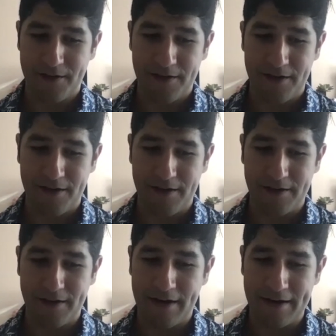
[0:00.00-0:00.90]

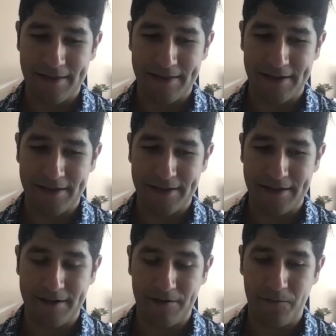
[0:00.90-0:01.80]
and I think
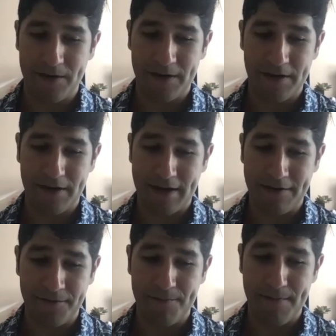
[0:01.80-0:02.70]
that we
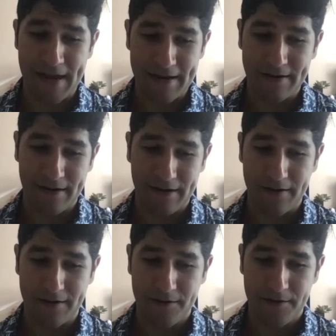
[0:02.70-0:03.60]
have a
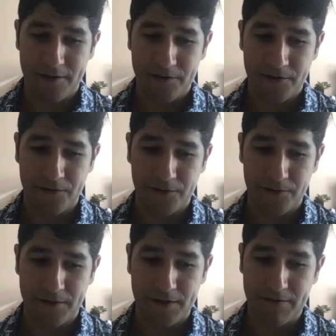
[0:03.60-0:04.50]
mandate
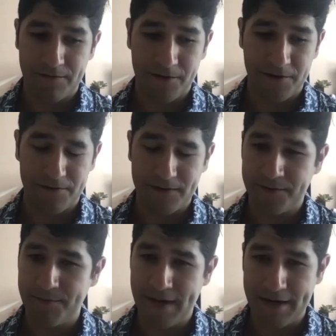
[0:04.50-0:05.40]
to involve
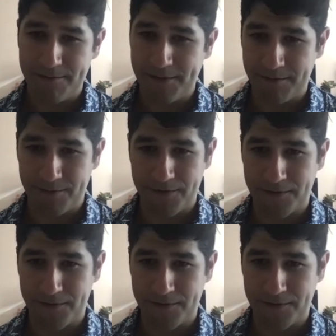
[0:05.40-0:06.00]
as many people as